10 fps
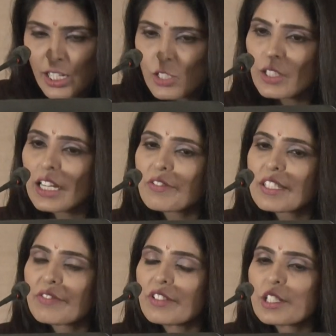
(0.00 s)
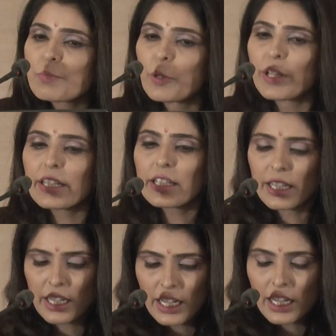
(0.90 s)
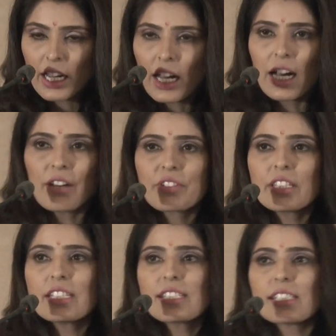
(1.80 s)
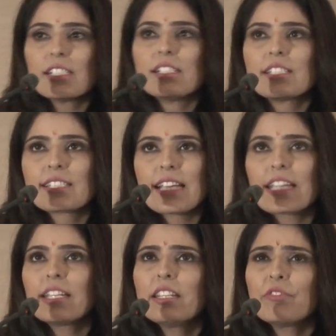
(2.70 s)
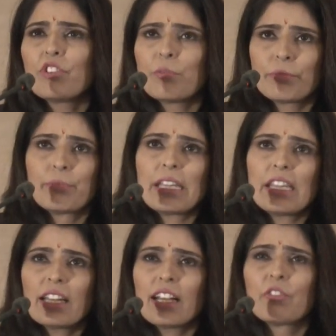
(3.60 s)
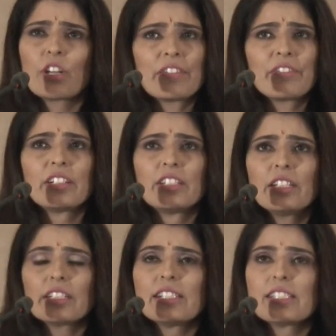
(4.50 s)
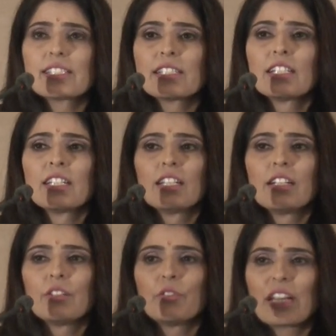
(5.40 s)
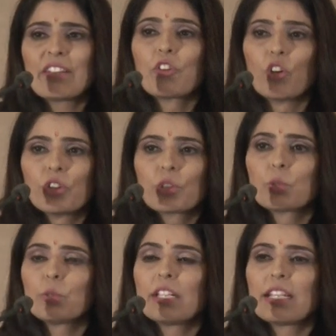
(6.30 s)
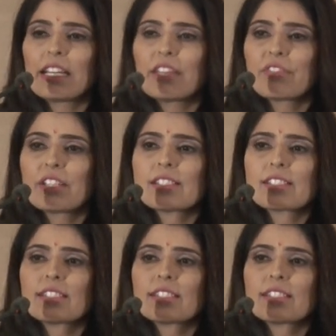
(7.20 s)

So that was the first point. After this, the second for me, and what I've learned is, what I've gone through in life is